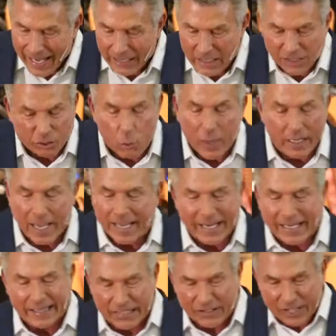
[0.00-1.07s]
Let's quick, I got
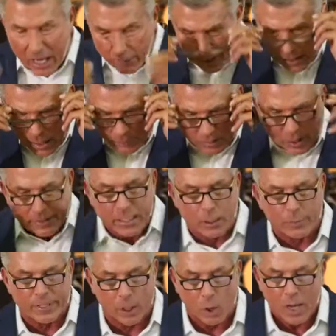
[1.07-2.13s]
to get this out and then I'm done.
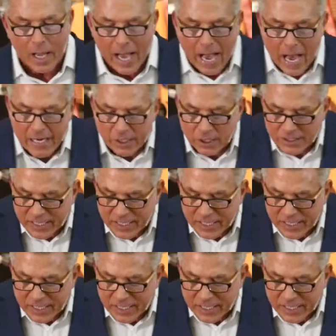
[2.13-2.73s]
Here we go. How do you